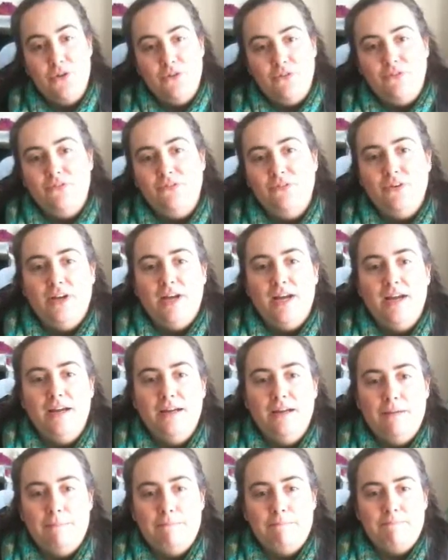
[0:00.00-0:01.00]
off,
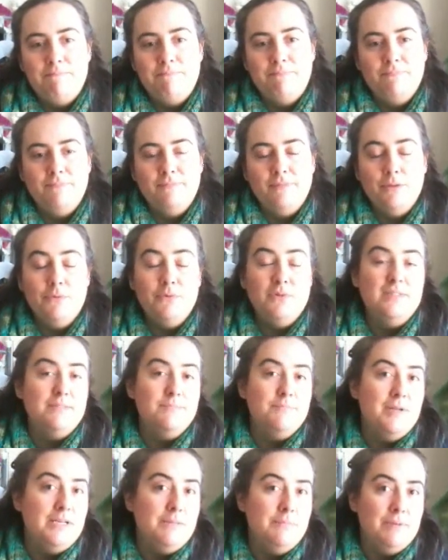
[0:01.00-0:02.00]
well, as
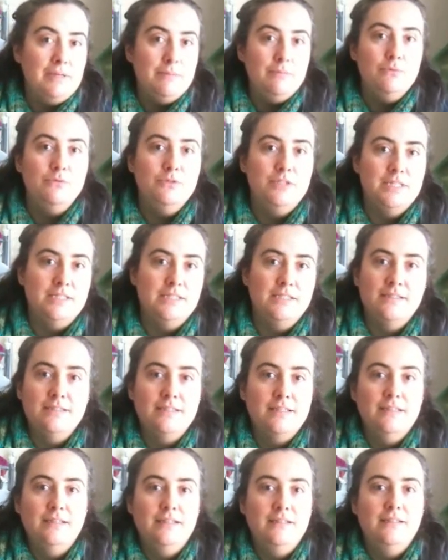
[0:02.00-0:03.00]
many people did, as
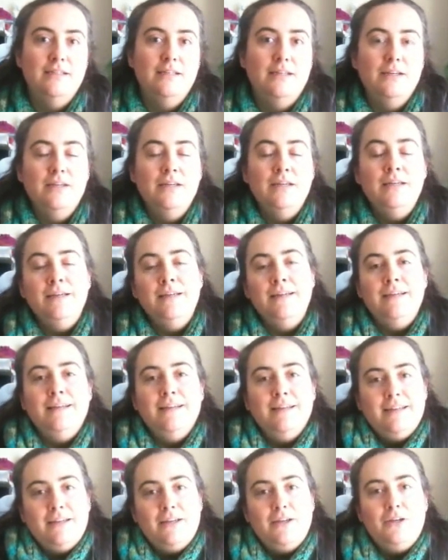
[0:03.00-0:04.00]
a
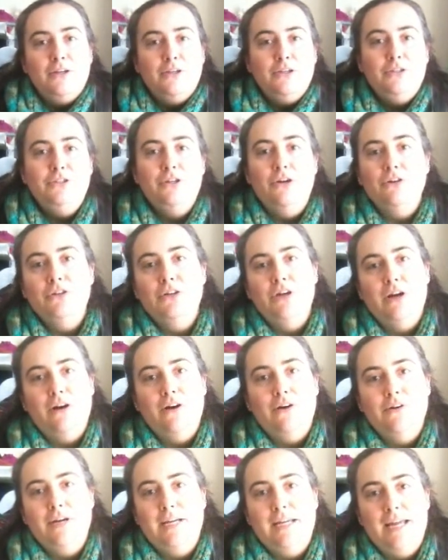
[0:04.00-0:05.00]
young
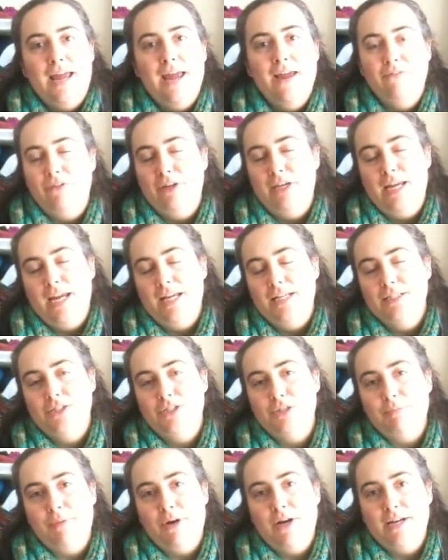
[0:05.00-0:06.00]
girl, heavy
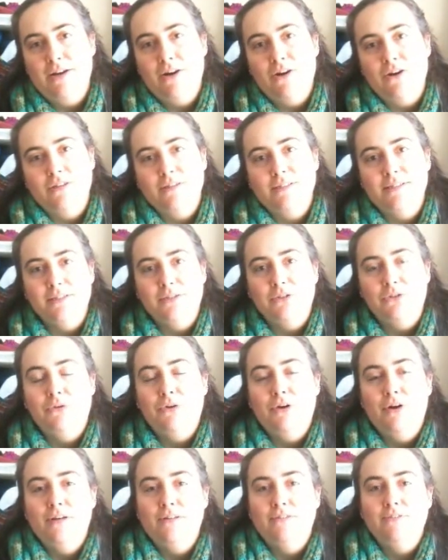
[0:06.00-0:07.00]
into my arts and
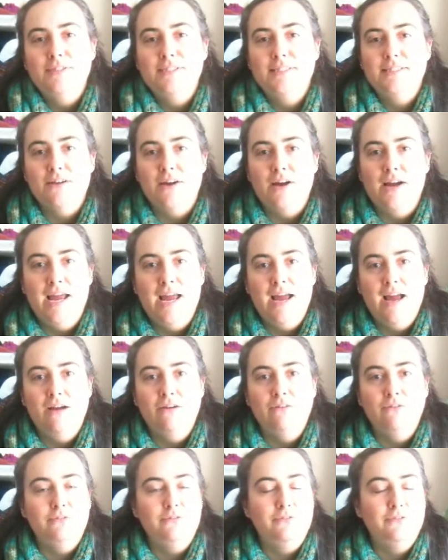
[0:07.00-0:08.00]
crafts. I
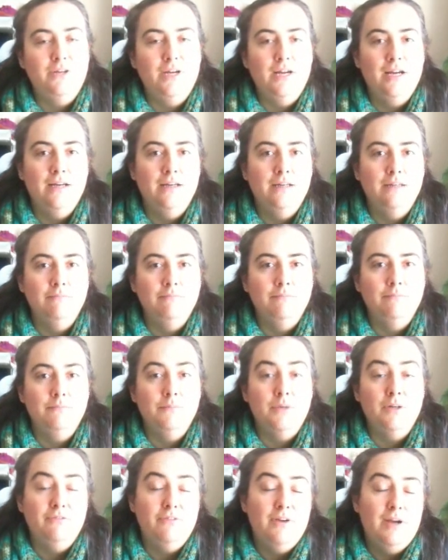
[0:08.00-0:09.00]
have
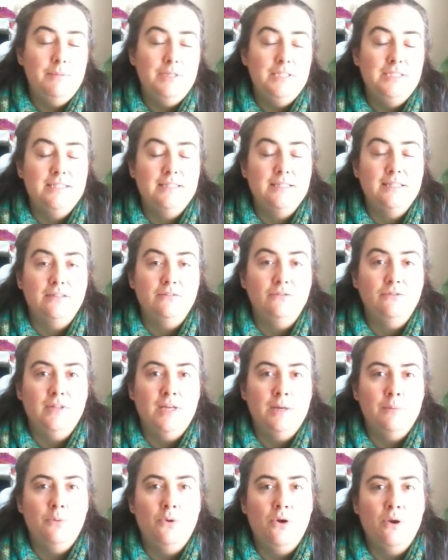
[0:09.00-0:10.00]
my family to thank for
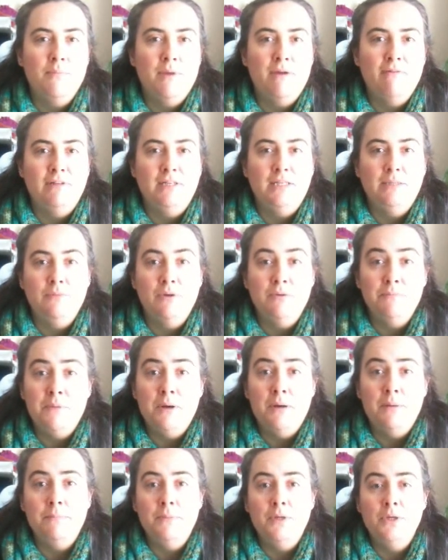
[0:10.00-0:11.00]
that, primarily my
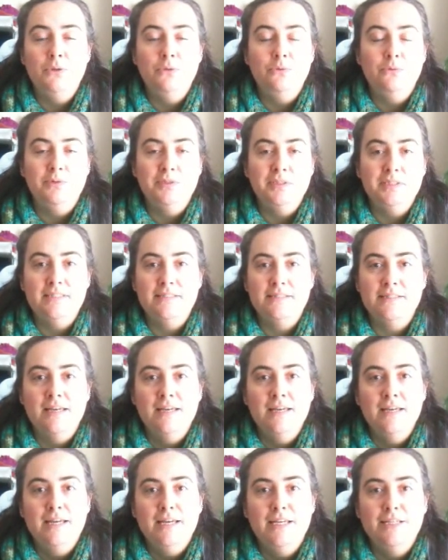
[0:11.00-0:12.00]
mum, who was
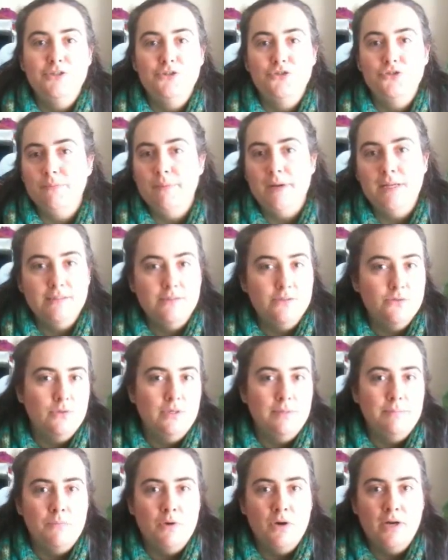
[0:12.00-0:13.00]
instrumental
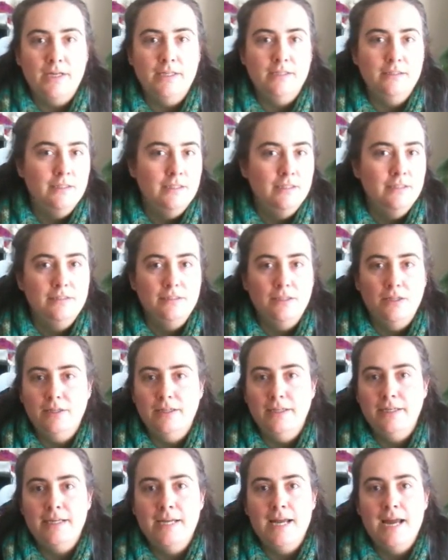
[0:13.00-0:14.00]
in my
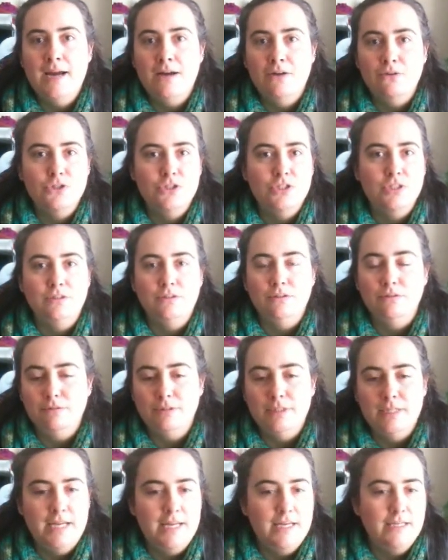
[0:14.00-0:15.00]
learning how to
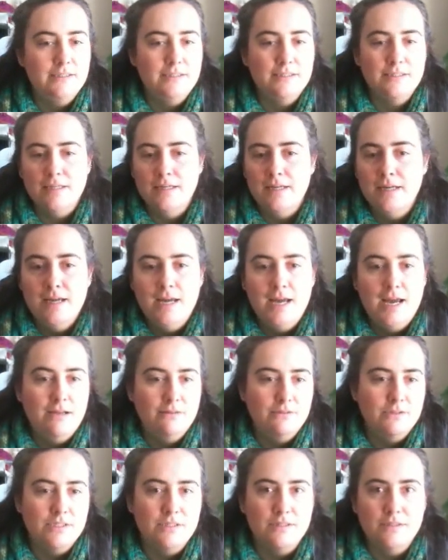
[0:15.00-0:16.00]
knit, how
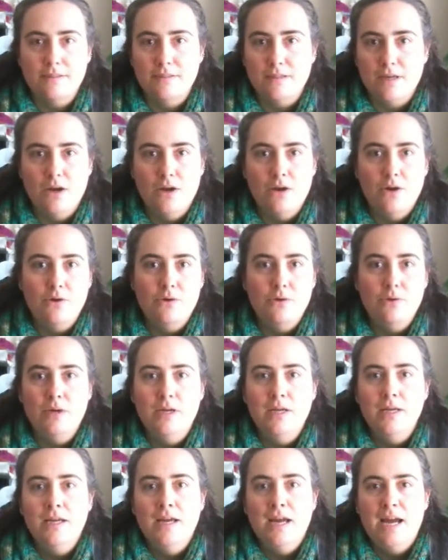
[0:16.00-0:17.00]
to sew,
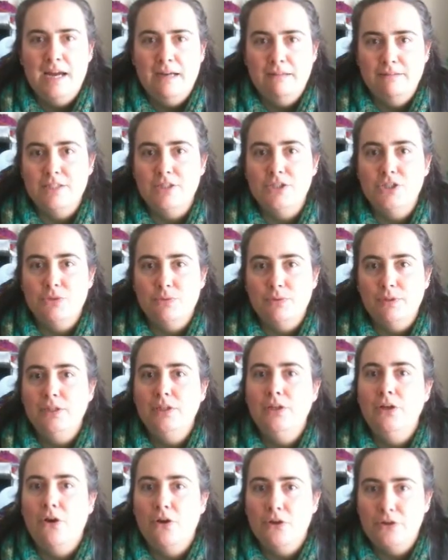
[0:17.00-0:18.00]
how to do a
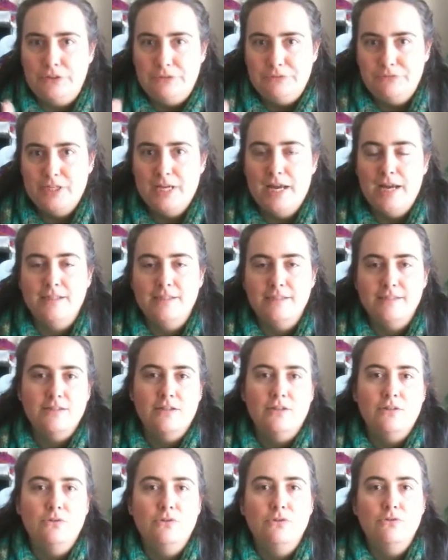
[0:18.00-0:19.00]
lot of
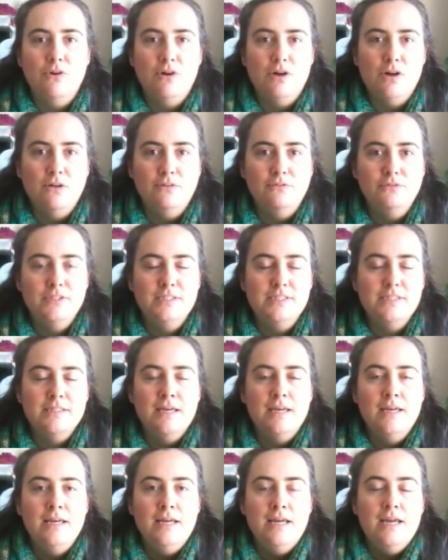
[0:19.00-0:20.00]
textile crafts.
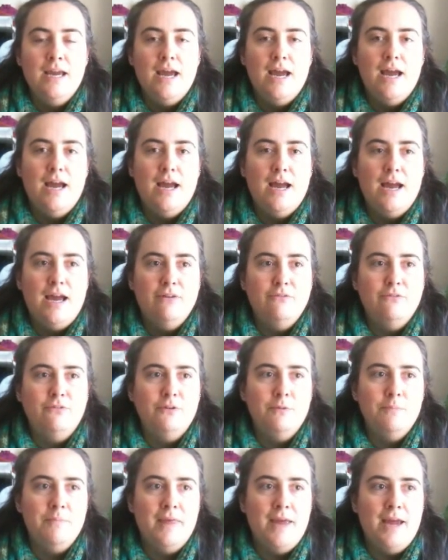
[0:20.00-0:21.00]
And
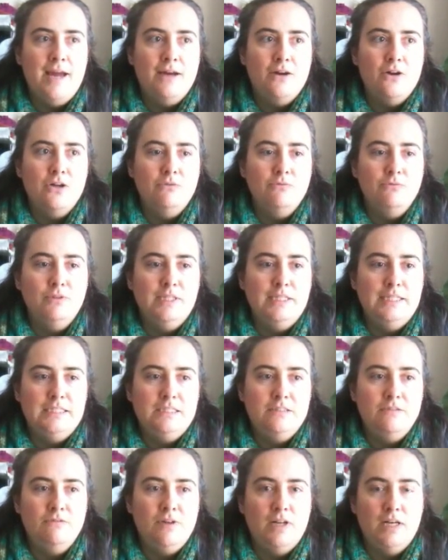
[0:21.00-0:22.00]
from that I really
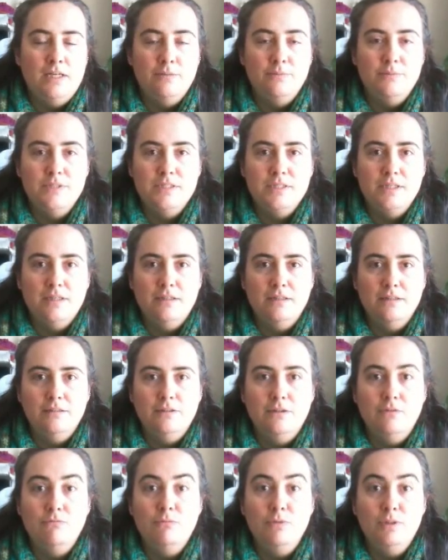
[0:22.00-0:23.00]
developed
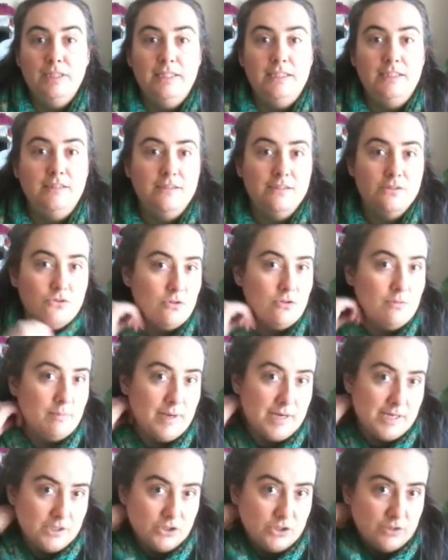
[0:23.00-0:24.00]
a really strong
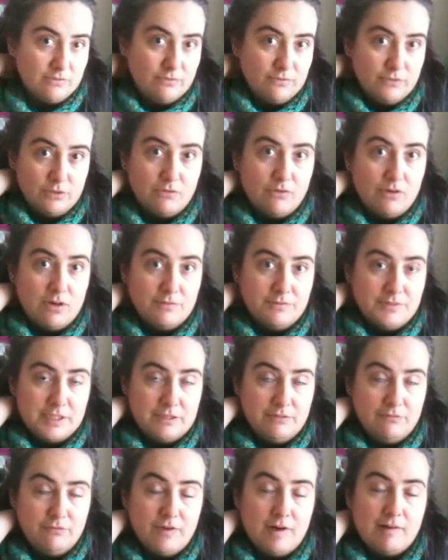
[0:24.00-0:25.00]
passion for
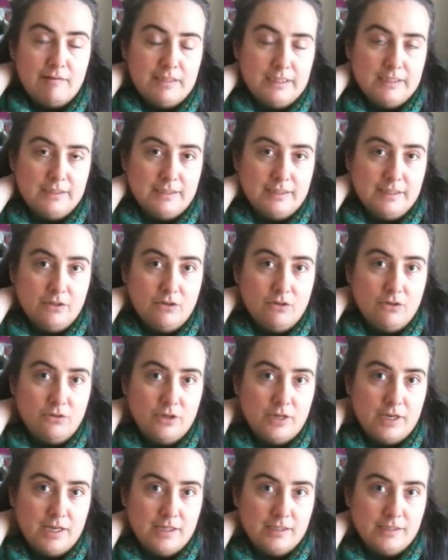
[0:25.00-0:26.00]
crafting very early
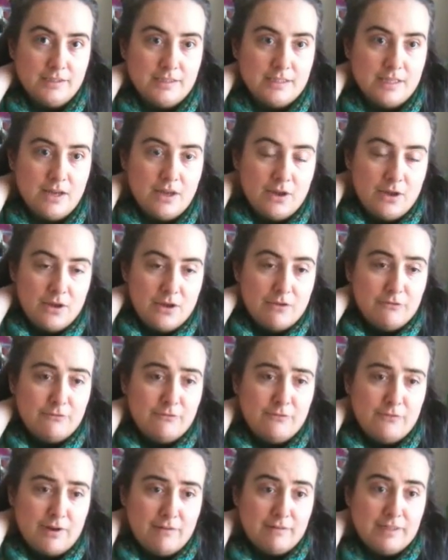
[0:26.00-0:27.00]
on, and
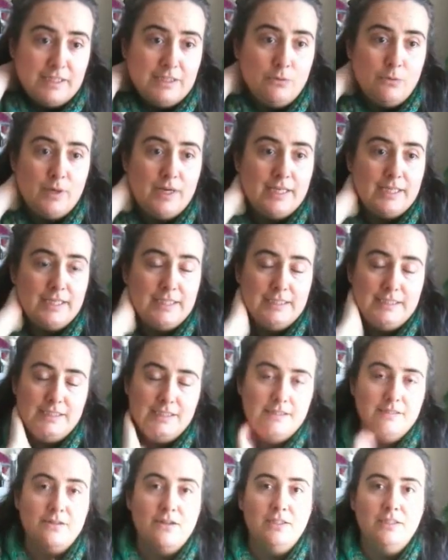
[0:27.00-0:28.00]
very quickly
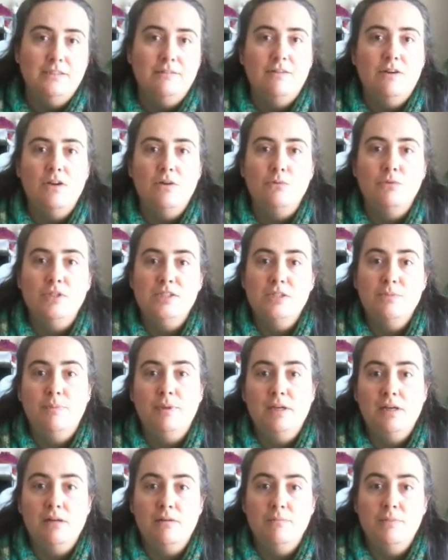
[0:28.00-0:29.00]
decided that I wanted to
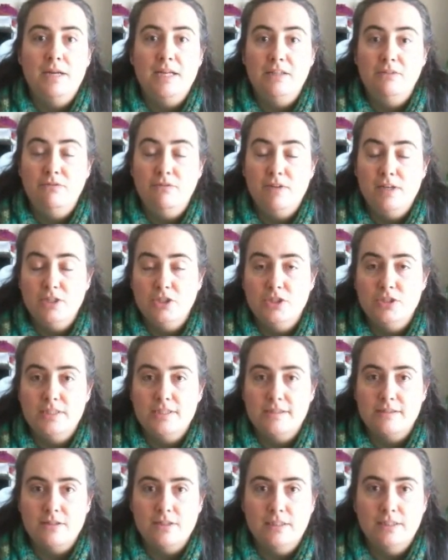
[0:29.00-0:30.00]
become a fashion
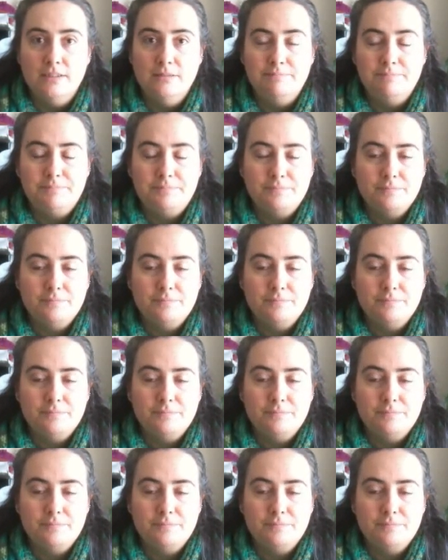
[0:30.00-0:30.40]
designer.